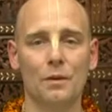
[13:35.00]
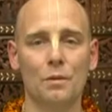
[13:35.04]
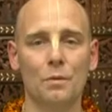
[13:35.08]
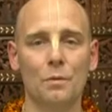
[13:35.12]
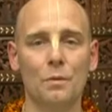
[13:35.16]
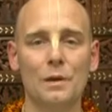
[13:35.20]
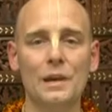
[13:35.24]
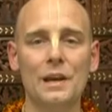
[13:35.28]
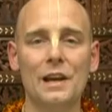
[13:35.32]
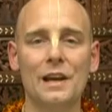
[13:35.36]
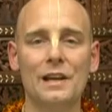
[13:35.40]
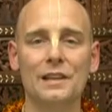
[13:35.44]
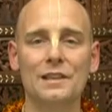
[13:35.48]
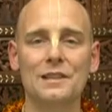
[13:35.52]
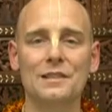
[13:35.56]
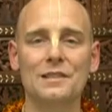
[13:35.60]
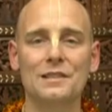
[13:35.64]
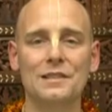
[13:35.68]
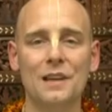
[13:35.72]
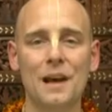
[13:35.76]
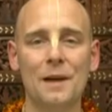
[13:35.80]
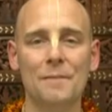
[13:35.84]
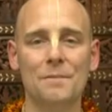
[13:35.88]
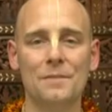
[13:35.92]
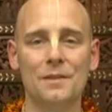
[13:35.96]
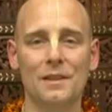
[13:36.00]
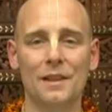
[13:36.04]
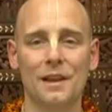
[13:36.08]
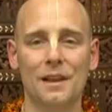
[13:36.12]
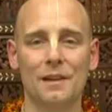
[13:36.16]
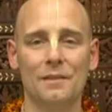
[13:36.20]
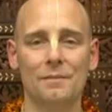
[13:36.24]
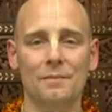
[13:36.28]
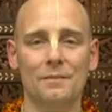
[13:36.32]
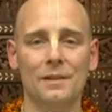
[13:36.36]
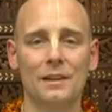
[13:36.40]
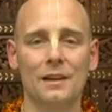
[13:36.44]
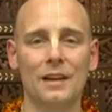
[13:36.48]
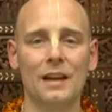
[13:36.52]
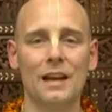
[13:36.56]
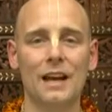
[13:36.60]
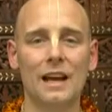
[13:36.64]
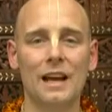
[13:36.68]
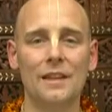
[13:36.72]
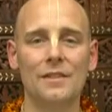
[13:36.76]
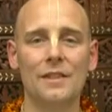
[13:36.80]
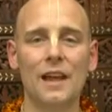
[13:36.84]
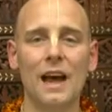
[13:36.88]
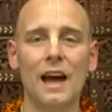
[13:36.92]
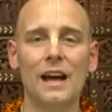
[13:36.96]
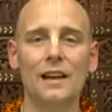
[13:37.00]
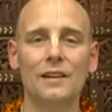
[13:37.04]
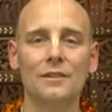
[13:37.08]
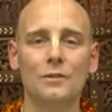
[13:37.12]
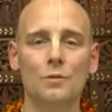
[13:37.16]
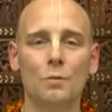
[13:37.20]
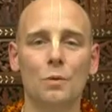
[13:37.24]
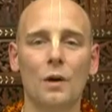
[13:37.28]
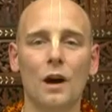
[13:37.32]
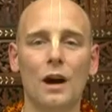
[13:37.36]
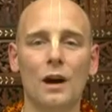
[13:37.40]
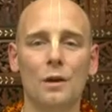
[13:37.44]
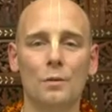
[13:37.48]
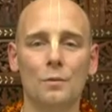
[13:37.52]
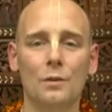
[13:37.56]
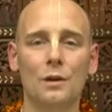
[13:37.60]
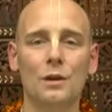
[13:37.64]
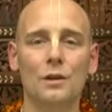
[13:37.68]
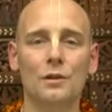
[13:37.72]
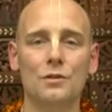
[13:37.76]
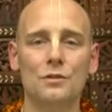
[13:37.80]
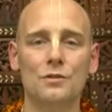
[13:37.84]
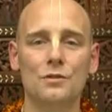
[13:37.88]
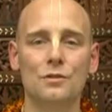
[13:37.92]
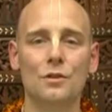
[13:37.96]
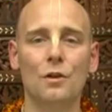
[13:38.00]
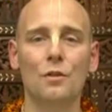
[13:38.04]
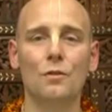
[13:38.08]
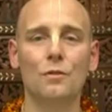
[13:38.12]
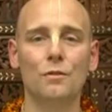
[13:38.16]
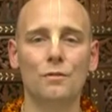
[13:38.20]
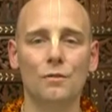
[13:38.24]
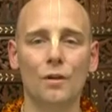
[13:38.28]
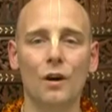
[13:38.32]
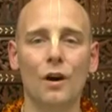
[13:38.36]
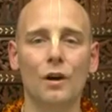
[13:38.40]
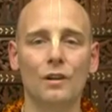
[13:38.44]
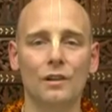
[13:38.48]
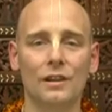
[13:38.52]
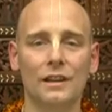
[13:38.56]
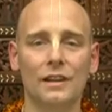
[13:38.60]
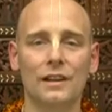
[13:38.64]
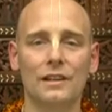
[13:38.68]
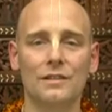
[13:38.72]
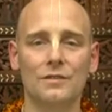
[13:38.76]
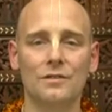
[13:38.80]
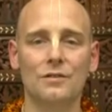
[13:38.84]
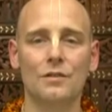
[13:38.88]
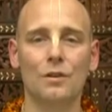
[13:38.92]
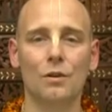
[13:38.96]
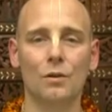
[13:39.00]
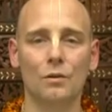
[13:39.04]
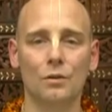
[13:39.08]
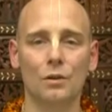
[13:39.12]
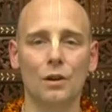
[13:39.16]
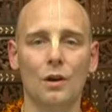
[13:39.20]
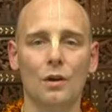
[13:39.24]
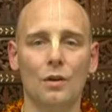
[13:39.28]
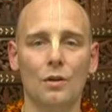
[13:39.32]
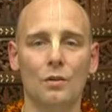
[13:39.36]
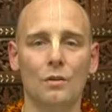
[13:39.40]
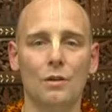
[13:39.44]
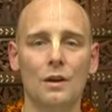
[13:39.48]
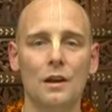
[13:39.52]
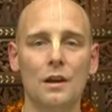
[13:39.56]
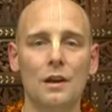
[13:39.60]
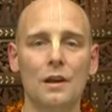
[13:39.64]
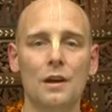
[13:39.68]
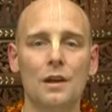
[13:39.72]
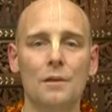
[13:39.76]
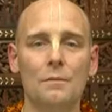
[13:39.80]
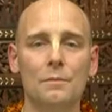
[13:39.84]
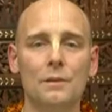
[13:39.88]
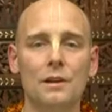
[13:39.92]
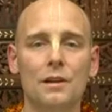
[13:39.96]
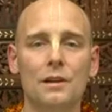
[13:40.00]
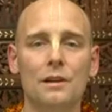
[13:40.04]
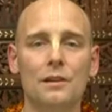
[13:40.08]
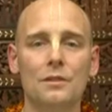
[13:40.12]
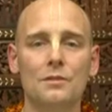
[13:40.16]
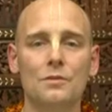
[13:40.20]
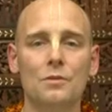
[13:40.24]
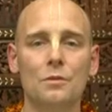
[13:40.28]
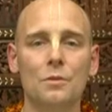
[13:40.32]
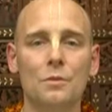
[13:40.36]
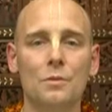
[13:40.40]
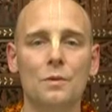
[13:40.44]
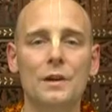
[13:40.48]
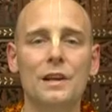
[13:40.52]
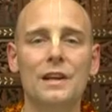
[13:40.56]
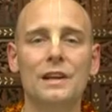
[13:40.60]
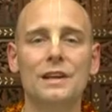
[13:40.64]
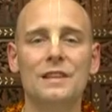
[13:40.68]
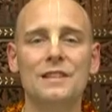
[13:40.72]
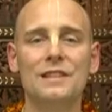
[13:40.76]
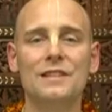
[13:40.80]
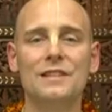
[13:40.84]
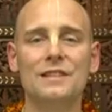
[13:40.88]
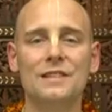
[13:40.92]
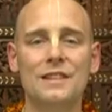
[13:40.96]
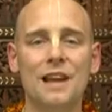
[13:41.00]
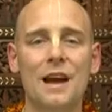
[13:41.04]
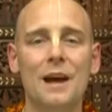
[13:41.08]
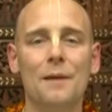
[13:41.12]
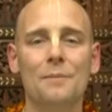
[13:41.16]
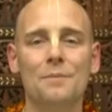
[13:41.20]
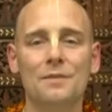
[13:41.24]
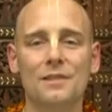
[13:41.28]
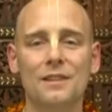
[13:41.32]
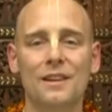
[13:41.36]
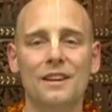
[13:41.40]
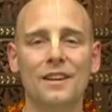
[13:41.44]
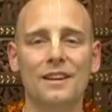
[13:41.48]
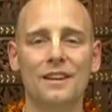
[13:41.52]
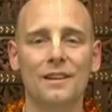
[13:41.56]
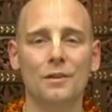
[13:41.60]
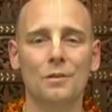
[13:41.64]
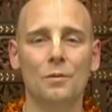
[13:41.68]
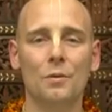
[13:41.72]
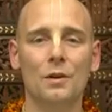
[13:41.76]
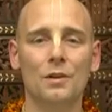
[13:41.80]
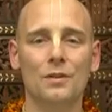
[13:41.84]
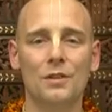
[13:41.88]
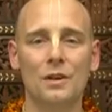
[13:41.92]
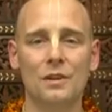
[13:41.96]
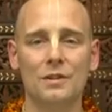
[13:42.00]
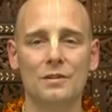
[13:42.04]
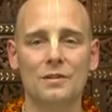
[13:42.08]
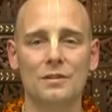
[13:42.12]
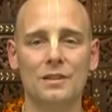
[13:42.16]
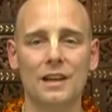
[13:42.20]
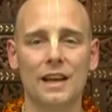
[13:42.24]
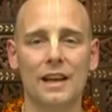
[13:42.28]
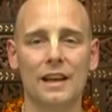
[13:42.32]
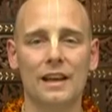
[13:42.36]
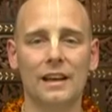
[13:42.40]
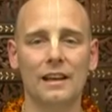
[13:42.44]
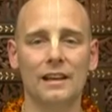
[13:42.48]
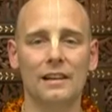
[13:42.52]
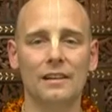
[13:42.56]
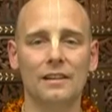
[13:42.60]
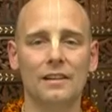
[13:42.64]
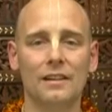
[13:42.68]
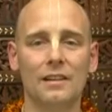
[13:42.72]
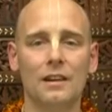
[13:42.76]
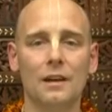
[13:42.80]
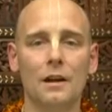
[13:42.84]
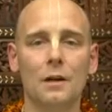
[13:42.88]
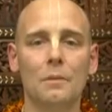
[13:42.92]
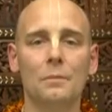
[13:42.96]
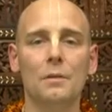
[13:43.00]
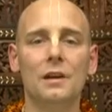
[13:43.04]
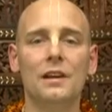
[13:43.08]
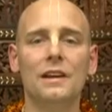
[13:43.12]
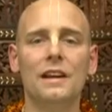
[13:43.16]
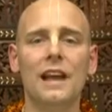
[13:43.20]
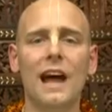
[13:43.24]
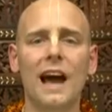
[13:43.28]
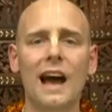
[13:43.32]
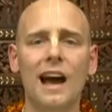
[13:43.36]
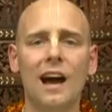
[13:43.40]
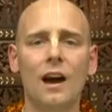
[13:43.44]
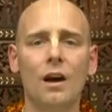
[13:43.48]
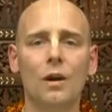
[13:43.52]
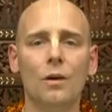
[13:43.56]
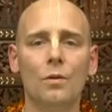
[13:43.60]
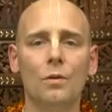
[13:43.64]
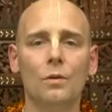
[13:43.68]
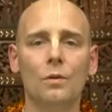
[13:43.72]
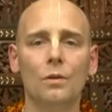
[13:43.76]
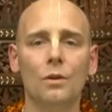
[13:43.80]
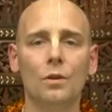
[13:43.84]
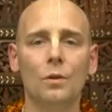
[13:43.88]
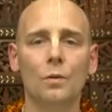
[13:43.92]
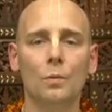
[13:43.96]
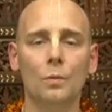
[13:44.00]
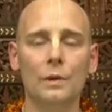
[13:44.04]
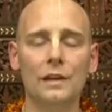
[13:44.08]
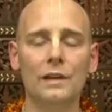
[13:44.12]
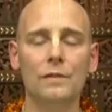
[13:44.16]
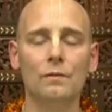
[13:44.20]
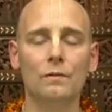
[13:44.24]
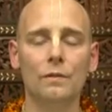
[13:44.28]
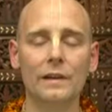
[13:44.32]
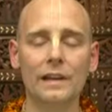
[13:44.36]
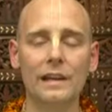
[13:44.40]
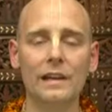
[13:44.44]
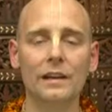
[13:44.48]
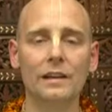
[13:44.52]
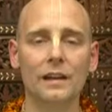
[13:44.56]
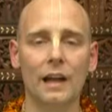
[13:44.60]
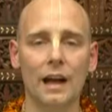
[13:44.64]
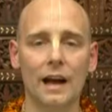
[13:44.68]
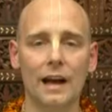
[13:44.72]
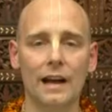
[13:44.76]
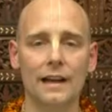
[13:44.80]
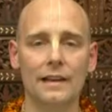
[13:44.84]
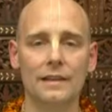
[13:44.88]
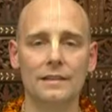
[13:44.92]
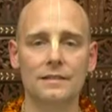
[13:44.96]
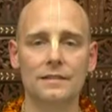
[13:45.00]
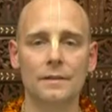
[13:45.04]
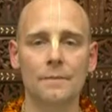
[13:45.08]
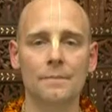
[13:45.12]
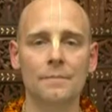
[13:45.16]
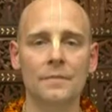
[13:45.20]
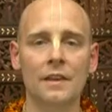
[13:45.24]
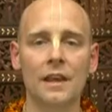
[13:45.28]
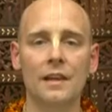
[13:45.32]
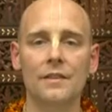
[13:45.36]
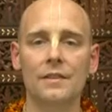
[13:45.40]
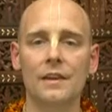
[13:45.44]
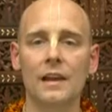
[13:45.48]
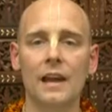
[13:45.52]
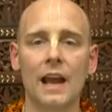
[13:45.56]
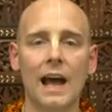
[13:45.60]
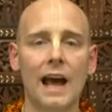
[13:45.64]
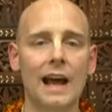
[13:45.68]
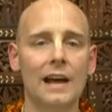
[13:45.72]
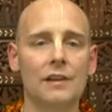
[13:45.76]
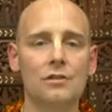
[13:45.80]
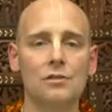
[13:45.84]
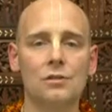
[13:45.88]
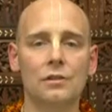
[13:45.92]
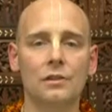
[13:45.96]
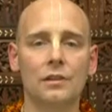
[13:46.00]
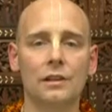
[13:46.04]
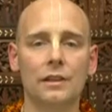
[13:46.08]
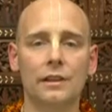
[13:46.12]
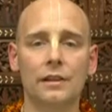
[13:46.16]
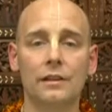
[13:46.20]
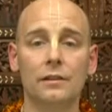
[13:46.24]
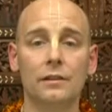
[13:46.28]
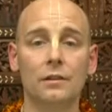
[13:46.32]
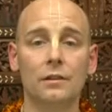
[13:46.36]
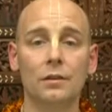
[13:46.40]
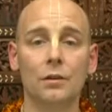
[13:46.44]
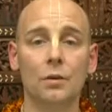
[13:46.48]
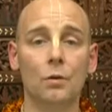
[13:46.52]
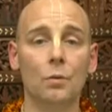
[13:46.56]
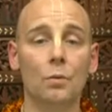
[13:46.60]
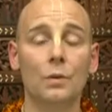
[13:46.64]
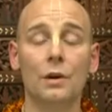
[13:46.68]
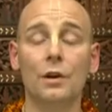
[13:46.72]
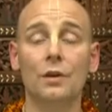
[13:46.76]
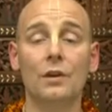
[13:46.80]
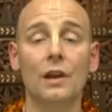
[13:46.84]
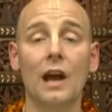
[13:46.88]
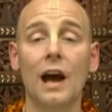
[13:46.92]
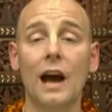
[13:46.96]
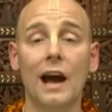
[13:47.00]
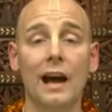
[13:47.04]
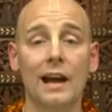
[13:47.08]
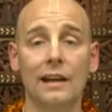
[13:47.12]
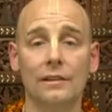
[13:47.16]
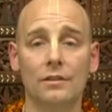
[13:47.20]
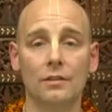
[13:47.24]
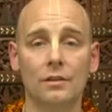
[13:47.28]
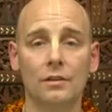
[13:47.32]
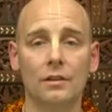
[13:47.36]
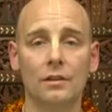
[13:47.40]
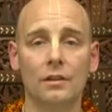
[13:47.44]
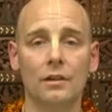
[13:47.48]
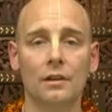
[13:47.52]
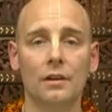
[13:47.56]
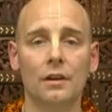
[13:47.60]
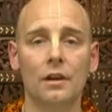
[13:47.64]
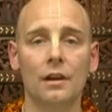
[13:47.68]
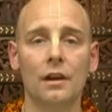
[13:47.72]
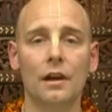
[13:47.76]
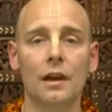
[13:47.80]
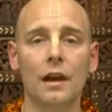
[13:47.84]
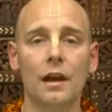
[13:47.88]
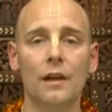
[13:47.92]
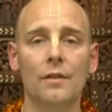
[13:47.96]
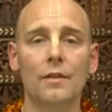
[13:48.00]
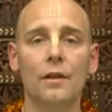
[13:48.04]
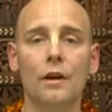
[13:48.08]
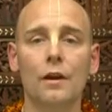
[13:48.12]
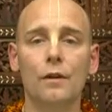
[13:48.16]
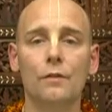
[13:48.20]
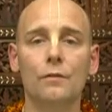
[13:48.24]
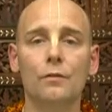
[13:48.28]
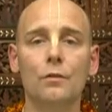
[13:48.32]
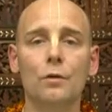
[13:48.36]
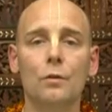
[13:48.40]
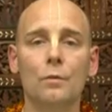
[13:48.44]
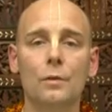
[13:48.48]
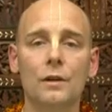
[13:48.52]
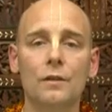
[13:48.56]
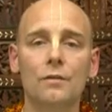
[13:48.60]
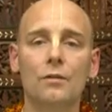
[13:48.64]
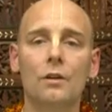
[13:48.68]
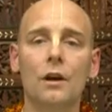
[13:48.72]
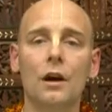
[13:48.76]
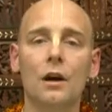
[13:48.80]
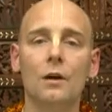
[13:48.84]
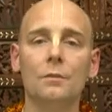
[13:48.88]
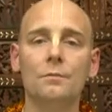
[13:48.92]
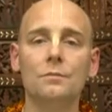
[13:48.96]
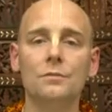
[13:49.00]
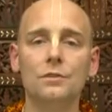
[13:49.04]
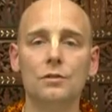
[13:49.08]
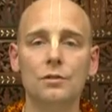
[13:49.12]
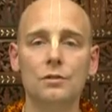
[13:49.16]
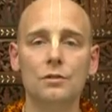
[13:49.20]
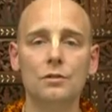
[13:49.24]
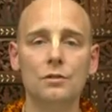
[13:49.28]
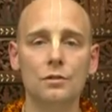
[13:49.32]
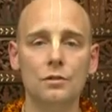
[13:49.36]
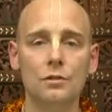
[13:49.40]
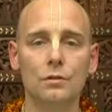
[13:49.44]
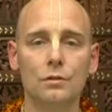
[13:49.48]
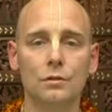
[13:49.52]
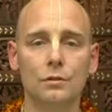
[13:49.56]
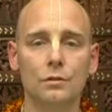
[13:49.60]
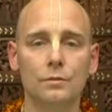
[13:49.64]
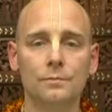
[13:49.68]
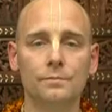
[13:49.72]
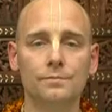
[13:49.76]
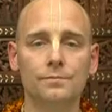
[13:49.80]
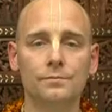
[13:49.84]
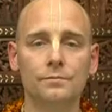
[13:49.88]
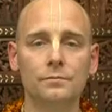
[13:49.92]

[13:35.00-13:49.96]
We accept them. And that is why we are so fallen and so low, because we accept what they're saying. But now we realize that actually we're not. And therefore we've come to you.